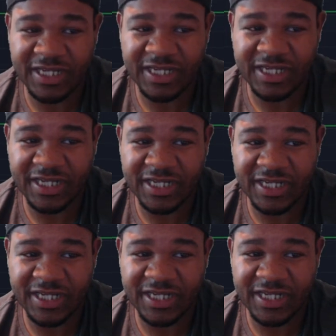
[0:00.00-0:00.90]
If we move
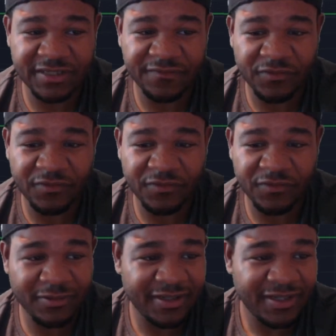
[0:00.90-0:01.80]
this into the
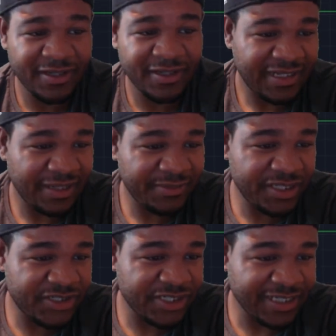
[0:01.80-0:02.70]
4-hour, let me
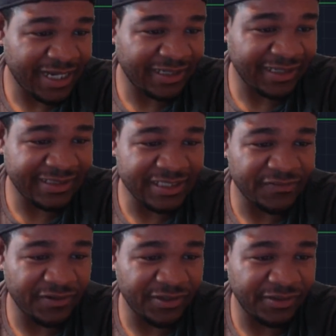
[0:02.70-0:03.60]
just highlight this
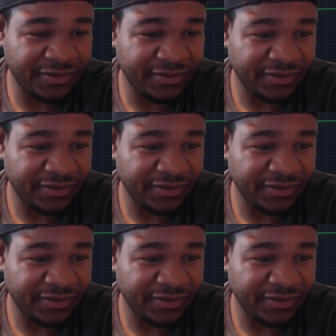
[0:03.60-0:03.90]
for you